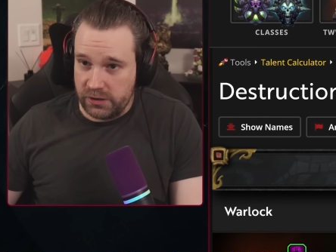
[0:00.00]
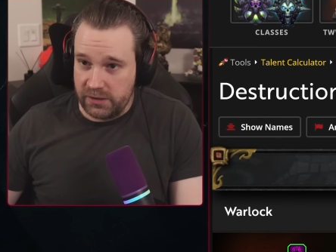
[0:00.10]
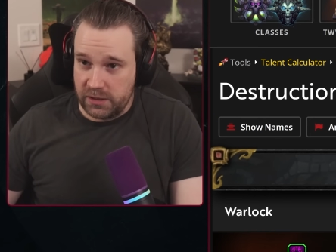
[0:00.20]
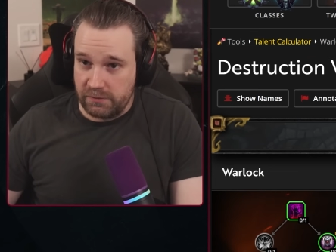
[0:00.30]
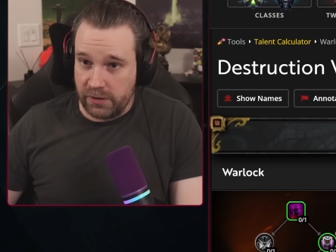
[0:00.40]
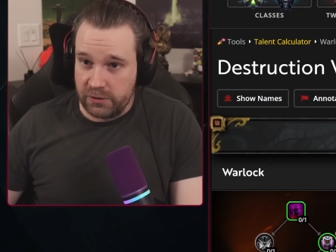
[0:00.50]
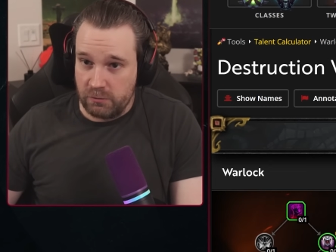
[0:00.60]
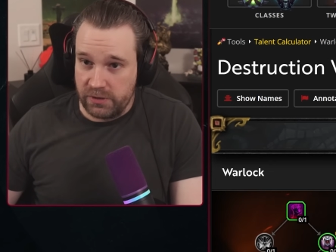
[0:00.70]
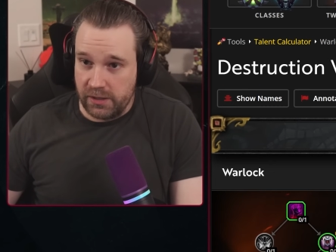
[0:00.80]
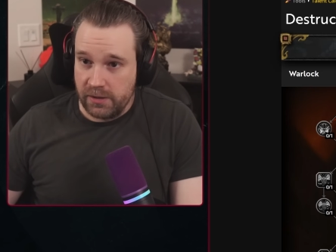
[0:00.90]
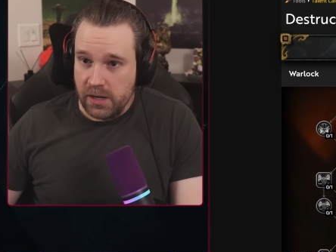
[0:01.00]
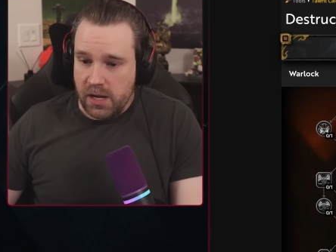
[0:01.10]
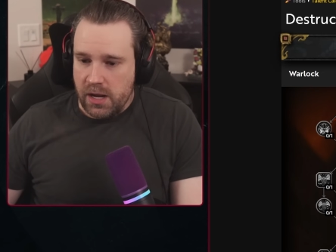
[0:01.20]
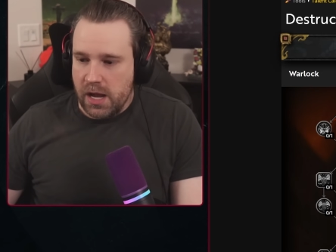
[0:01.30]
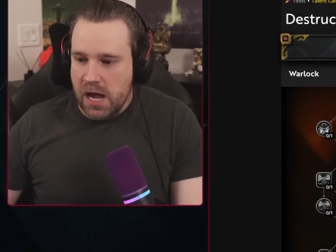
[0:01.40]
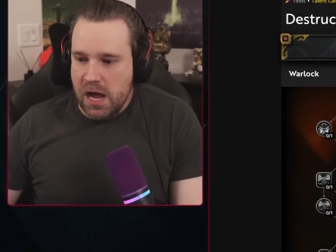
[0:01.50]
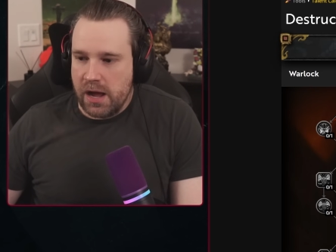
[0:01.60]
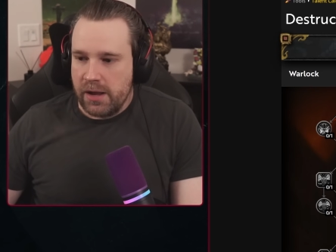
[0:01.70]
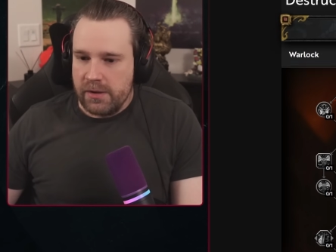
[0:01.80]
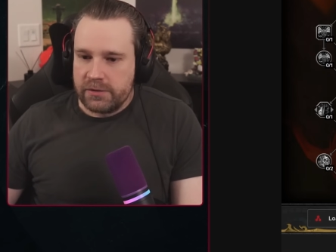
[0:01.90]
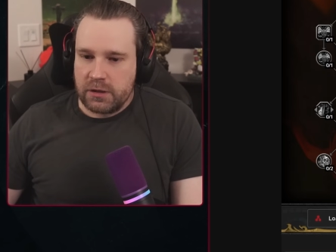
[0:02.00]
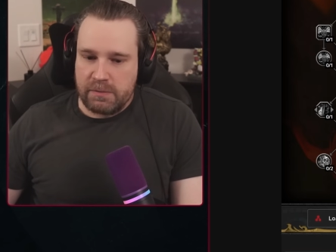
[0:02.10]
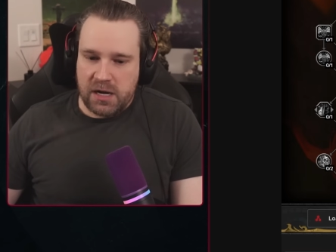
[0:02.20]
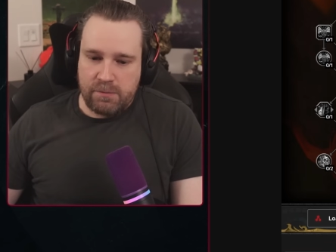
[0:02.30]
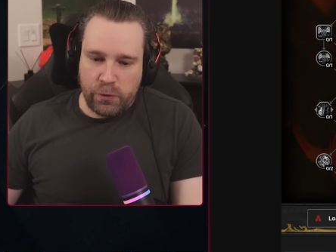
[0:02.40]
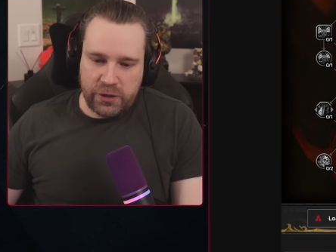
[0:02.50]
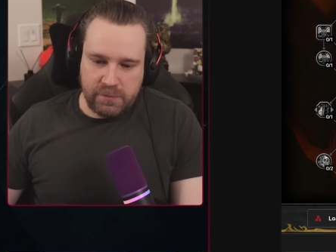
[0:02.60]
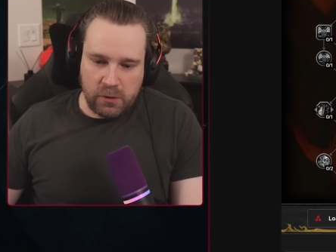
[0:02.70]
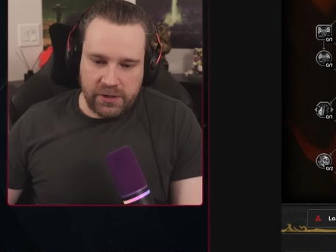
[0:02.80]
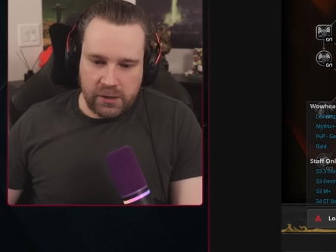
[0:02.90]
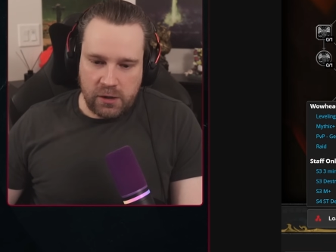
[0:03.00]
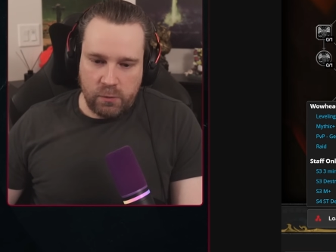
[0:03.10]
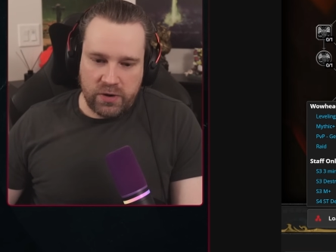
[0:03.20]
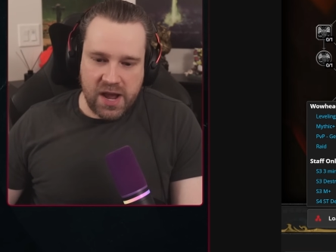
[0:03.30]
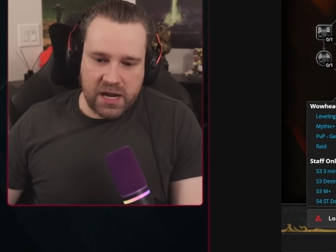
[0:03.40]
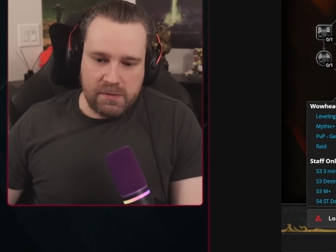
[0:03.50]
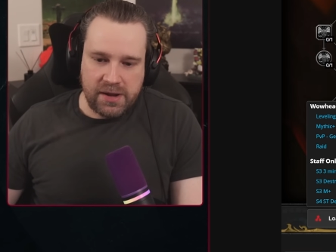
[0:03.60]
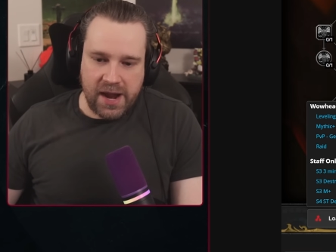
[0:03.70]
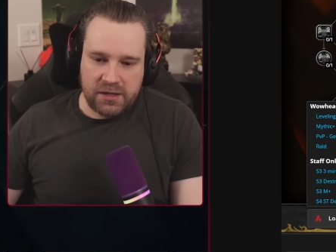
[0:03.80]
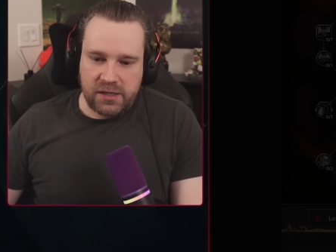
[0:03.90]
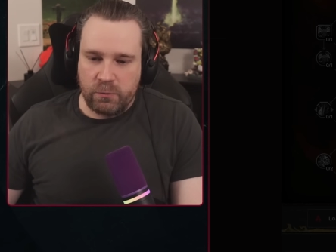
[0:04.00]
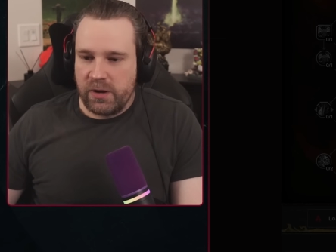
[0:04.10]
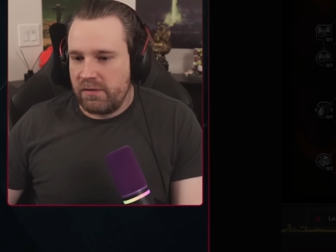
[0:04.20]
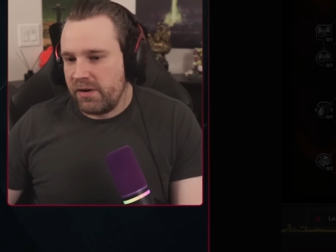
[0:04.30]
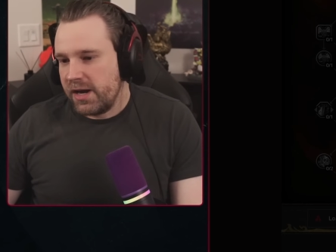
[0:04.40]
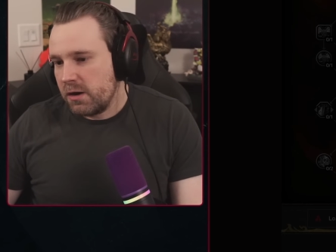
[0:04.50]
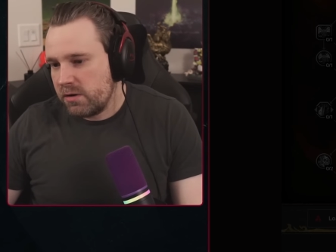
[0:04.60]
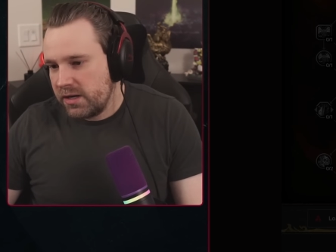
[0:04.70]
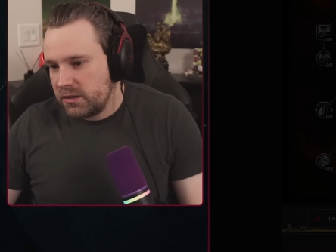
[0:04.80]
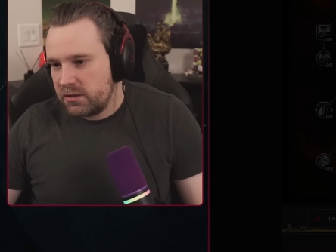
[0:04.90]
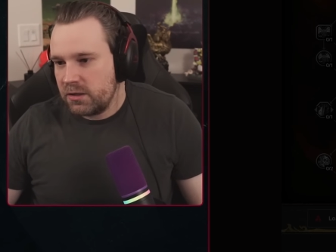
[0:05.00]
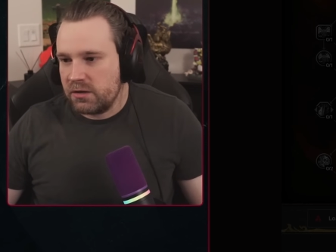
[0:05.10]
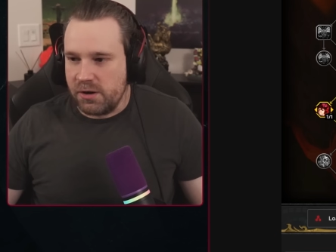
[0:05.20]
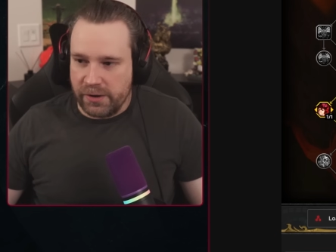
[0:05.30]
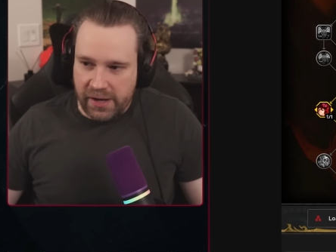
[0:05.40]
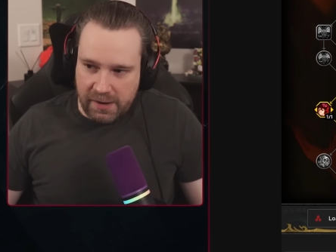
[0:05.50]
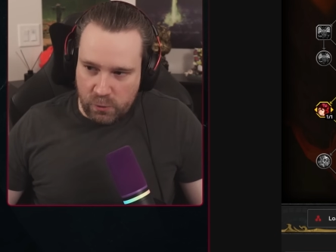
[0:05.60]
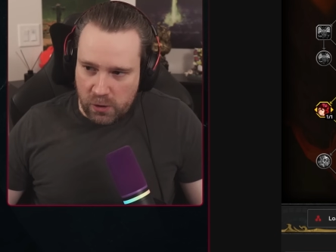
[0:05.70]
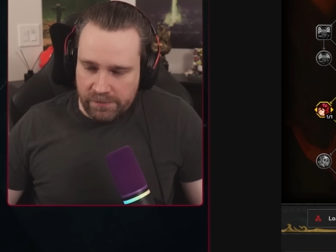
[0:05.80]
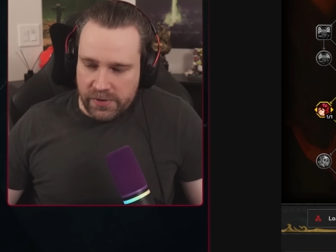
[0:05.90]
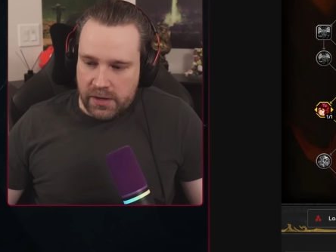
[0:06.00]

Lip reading: It's very zoomed in. So I'm going to import this build here. We're not going to be casting Rain of Fire in single target anymore.